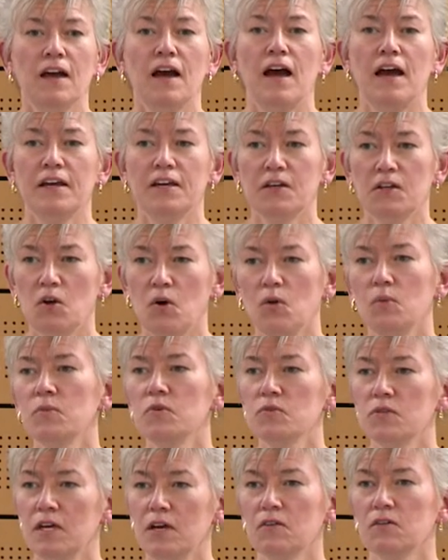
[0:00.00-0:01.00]
I can
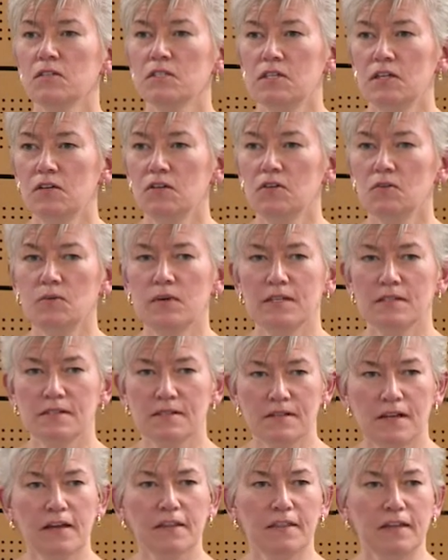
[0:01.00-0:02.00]
almost guarantee you
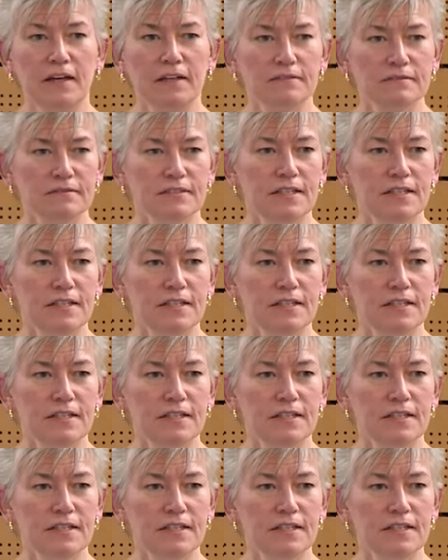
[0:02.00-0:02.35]
it's nothing.